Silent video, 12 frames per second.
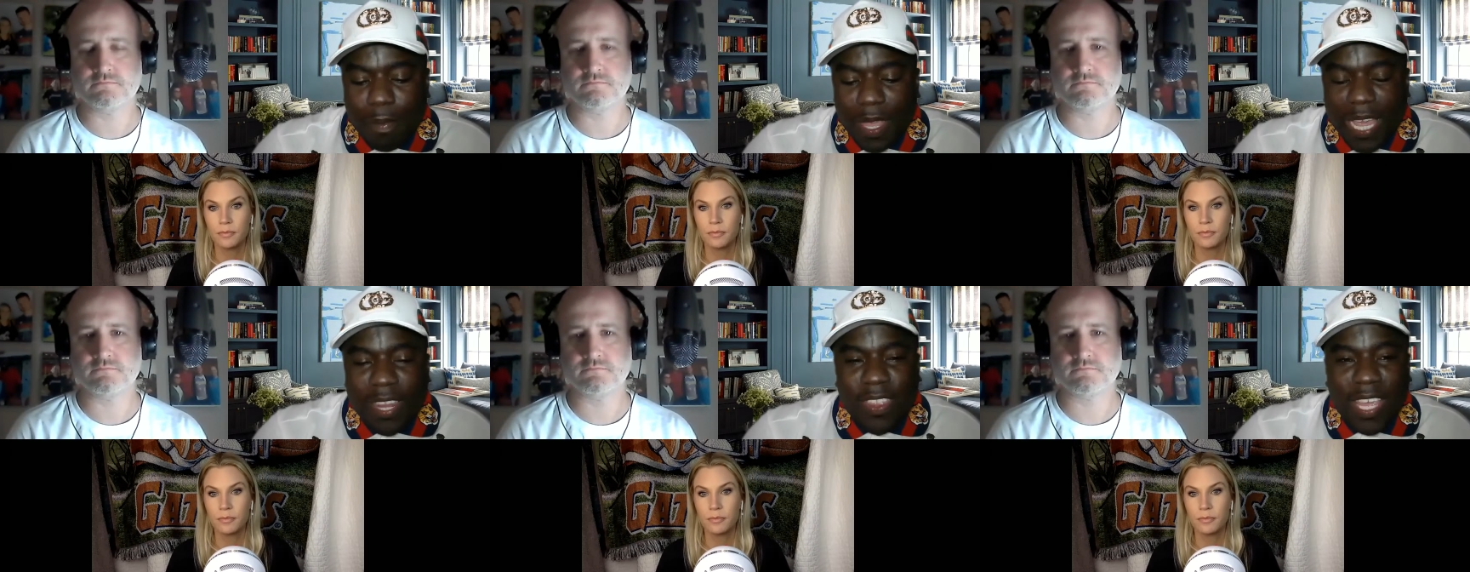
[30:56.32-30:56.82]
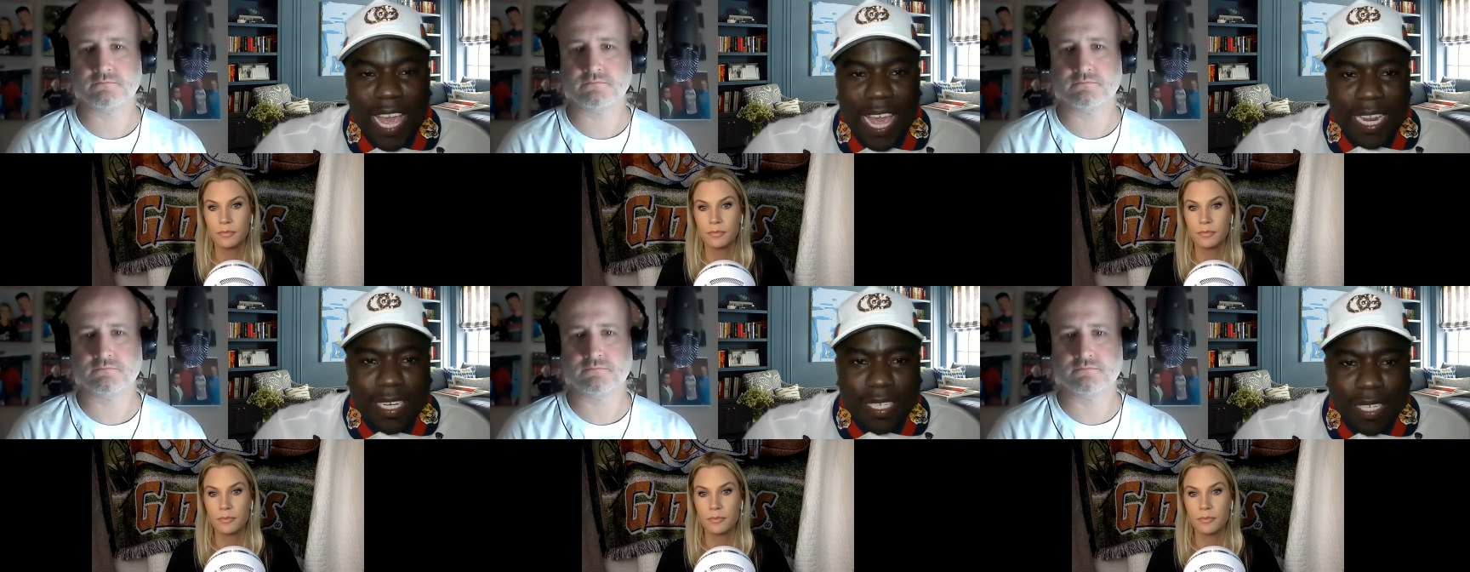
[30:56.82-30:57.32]
Speaker 1: in the
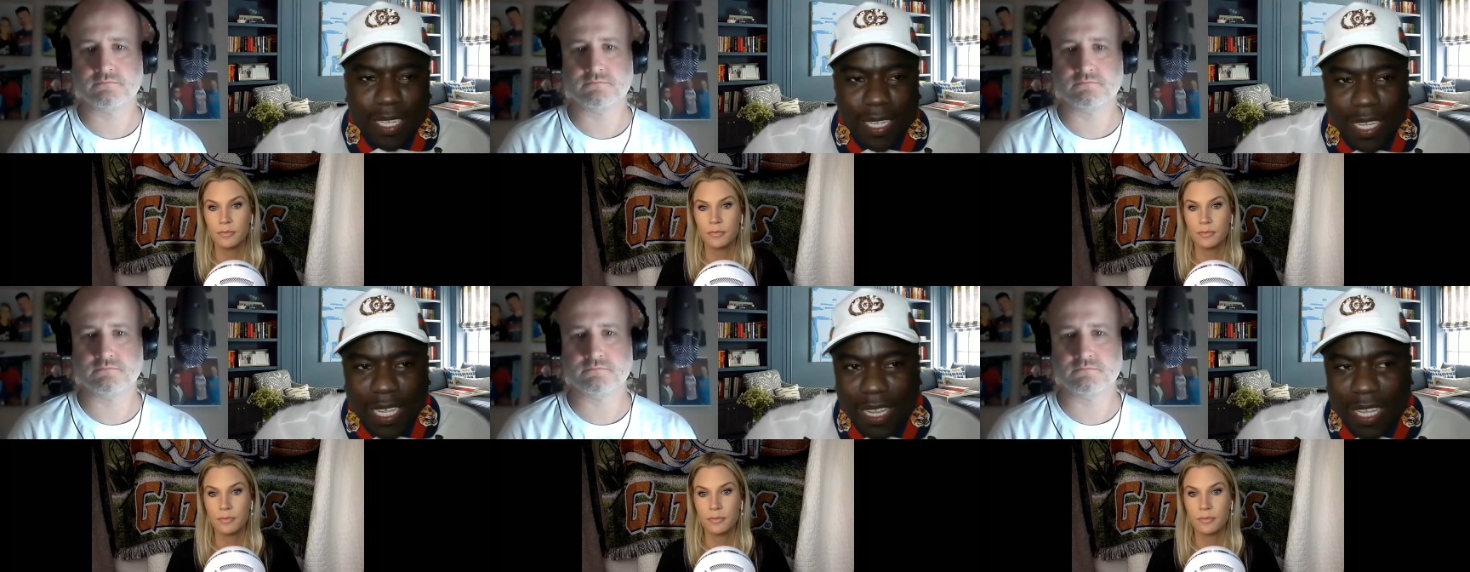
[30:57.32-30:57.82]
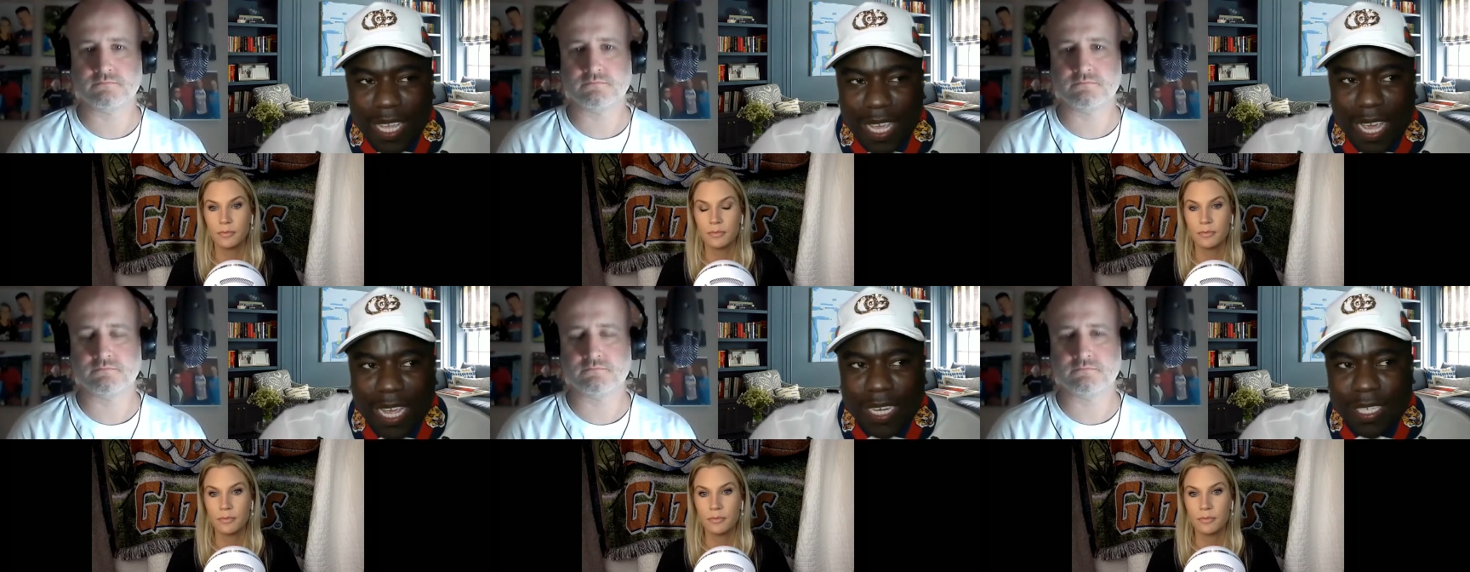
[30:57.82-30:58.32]
end, in the
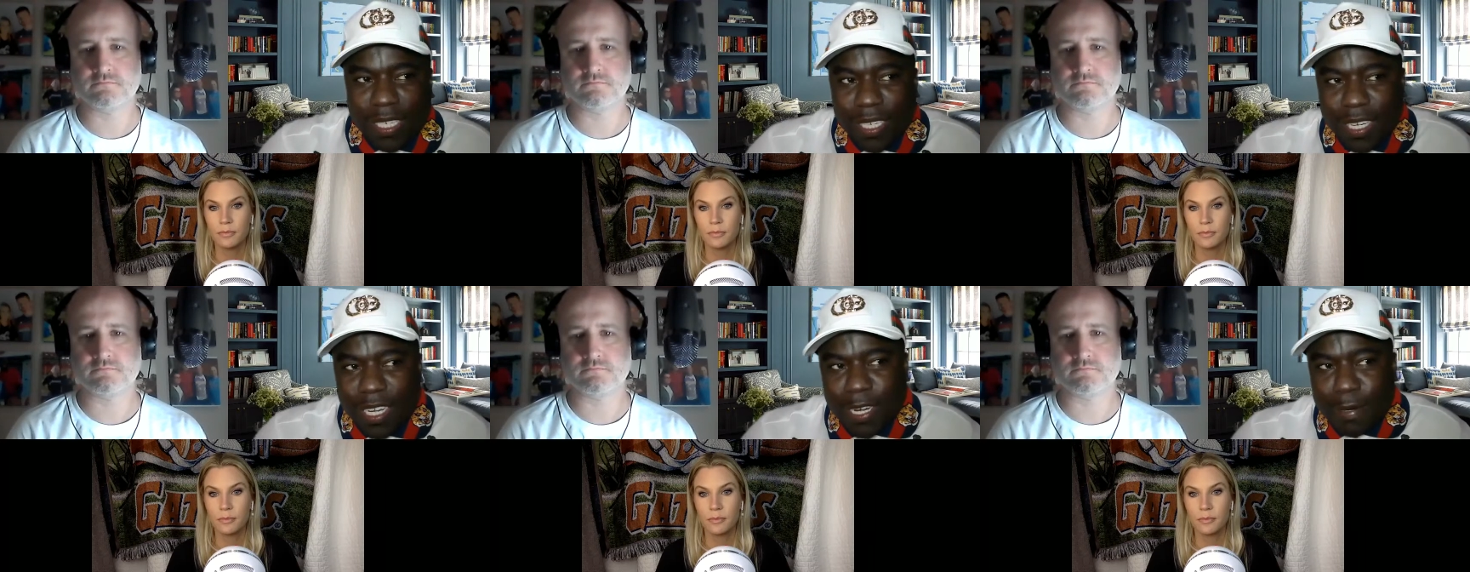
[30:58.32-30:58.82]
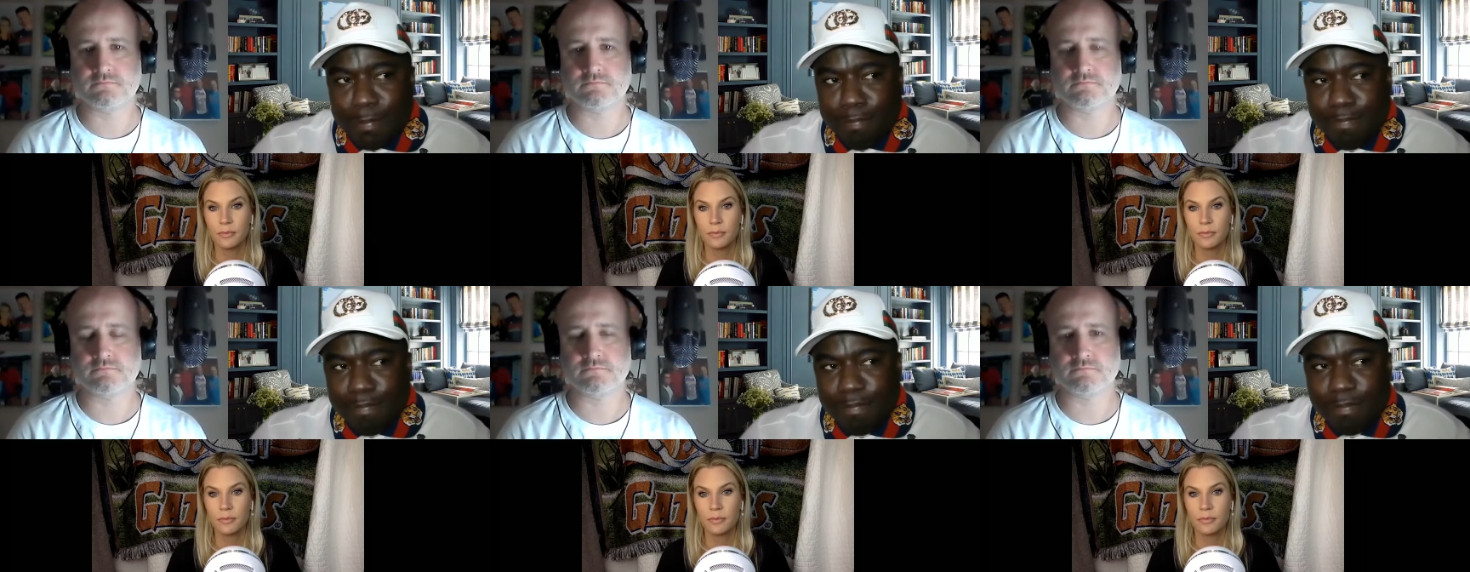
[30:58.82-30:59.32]
end, um,